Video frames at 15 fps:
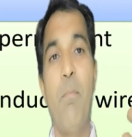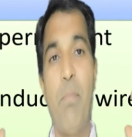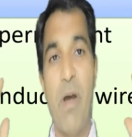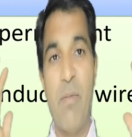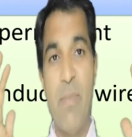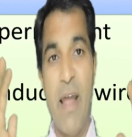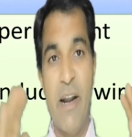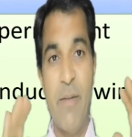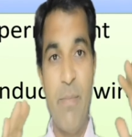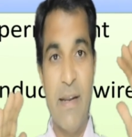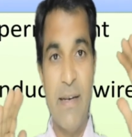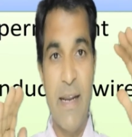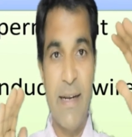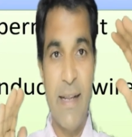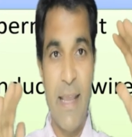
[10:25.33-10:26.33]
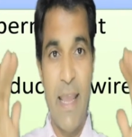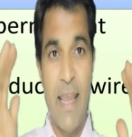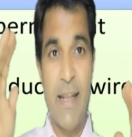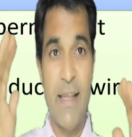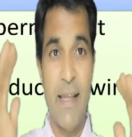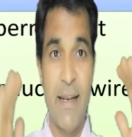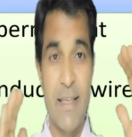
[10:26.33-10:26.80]
permanent magnet
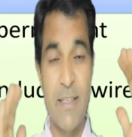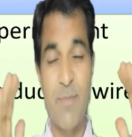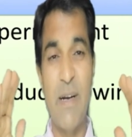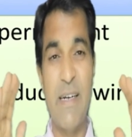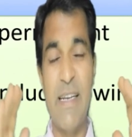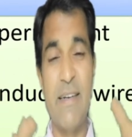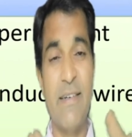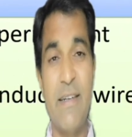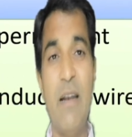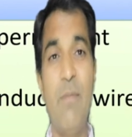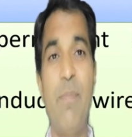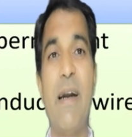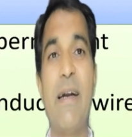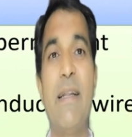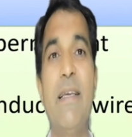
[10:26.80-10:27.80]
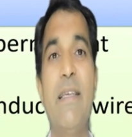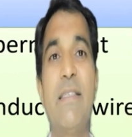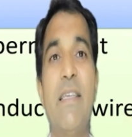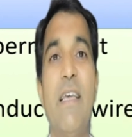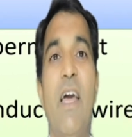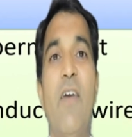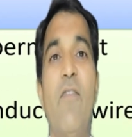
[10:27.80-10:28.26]
N and S, but in real
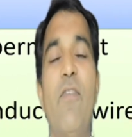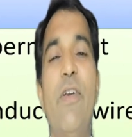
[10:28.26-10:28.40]
practice,